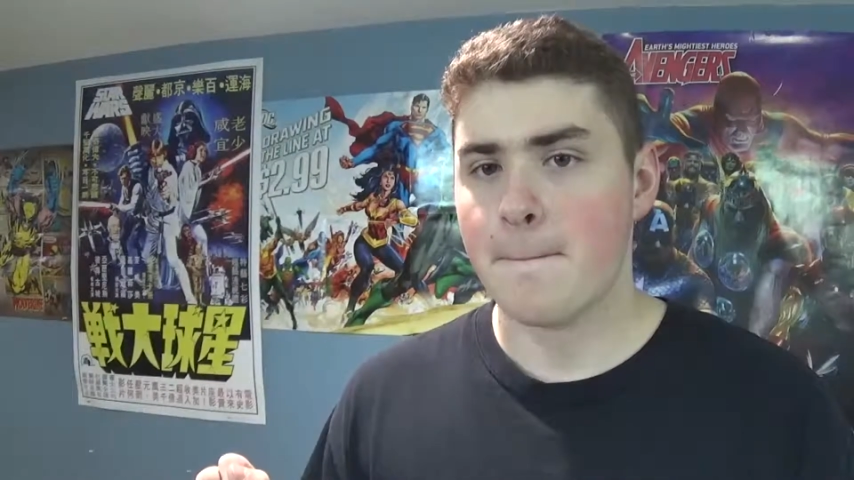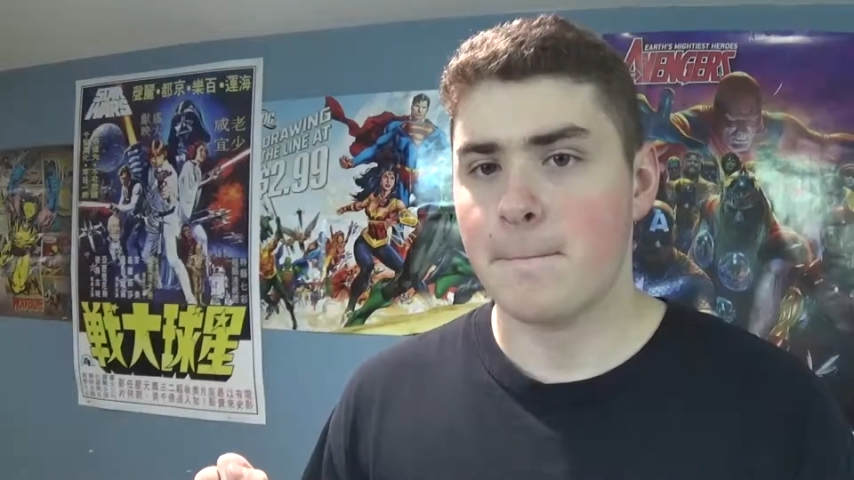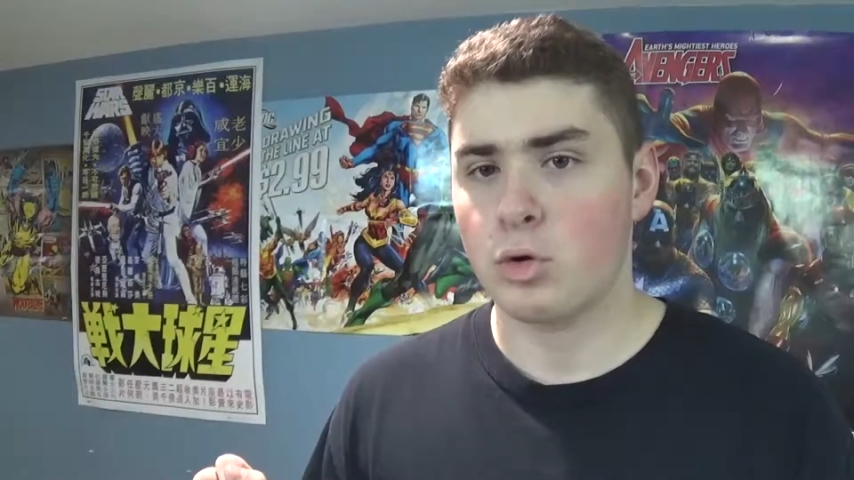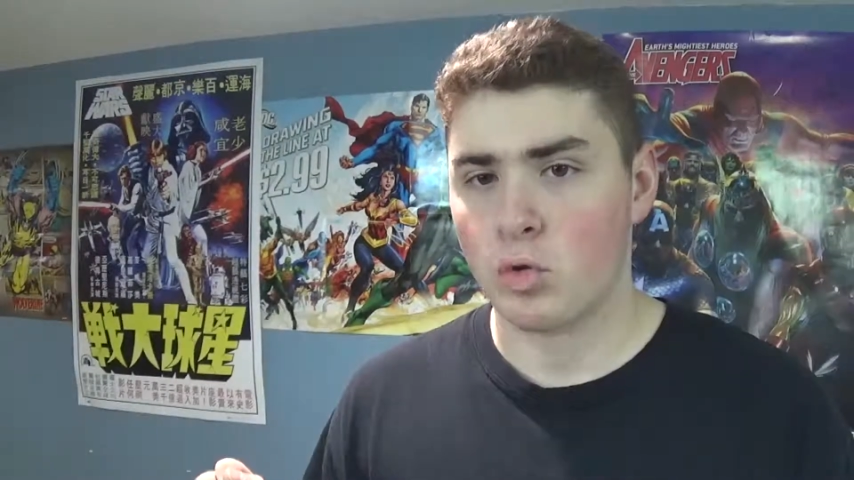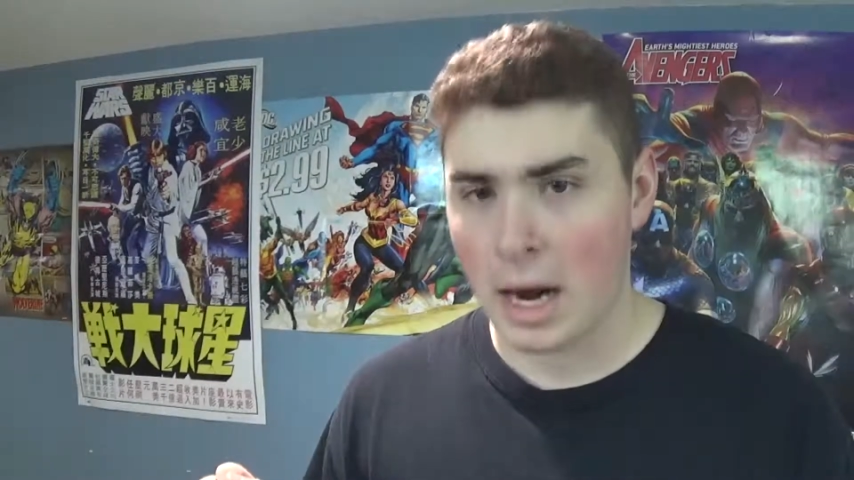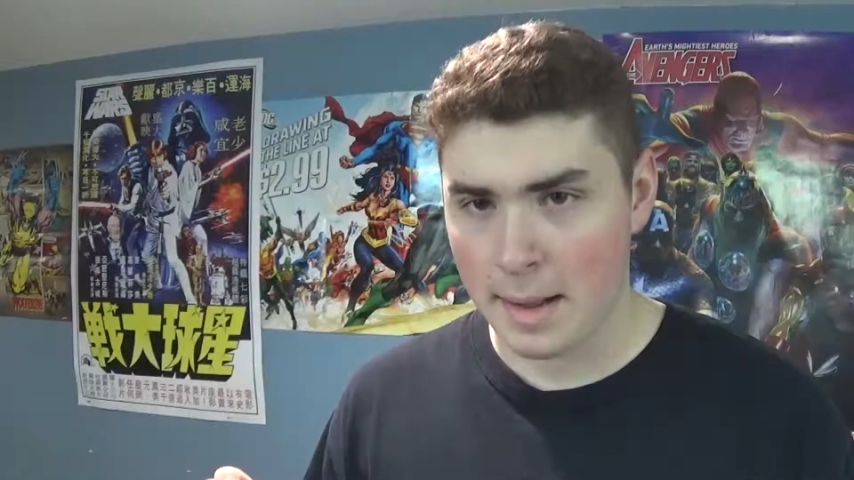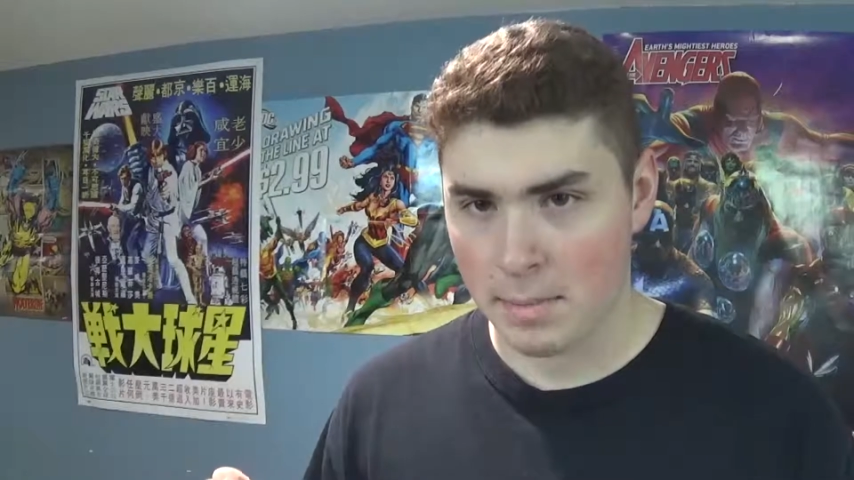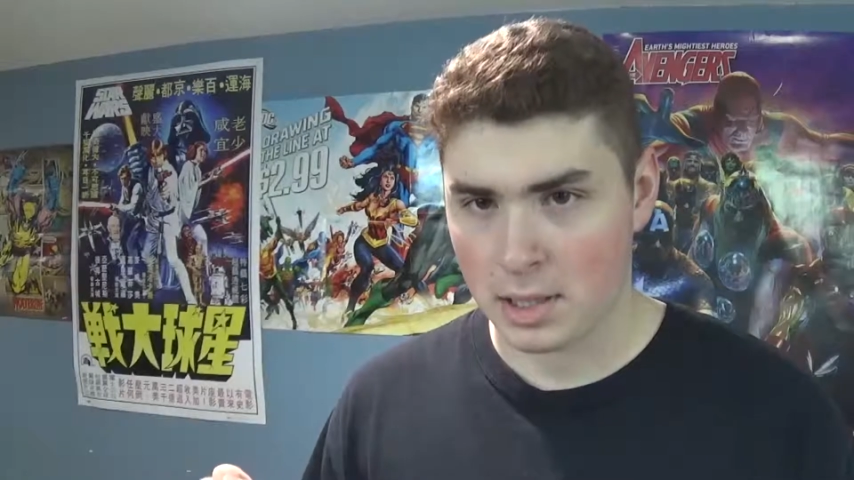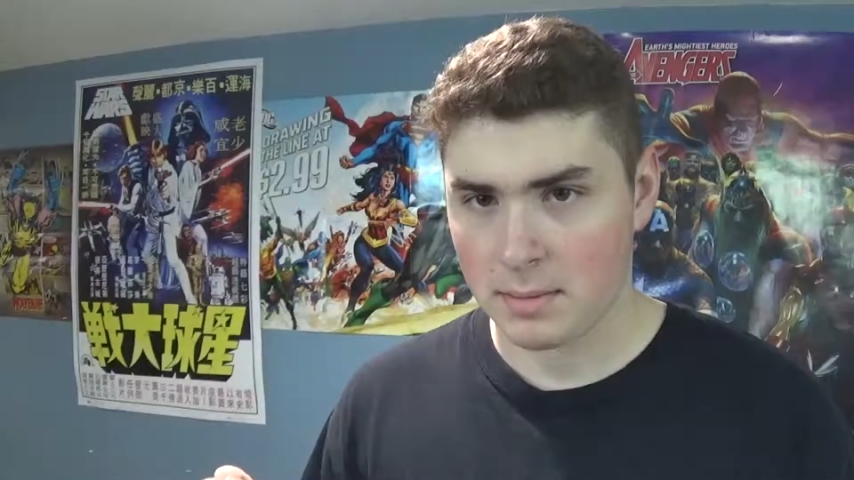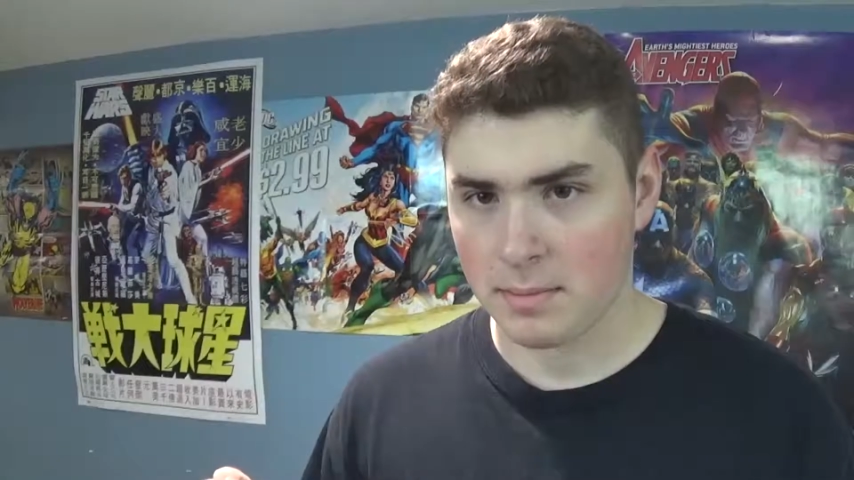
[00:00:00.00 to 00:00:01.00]

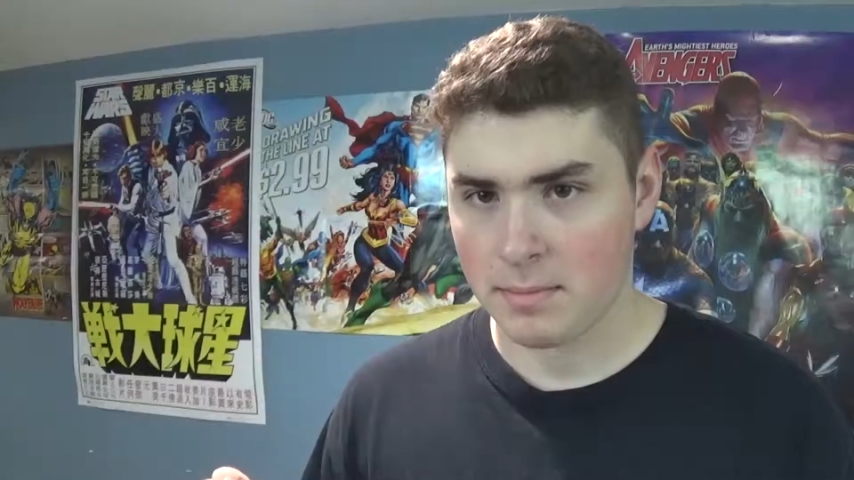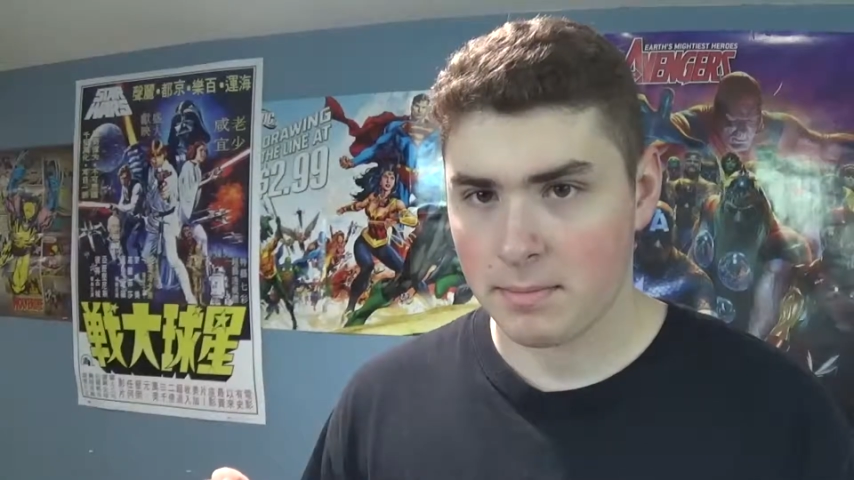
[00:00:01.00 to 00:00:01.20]
problem.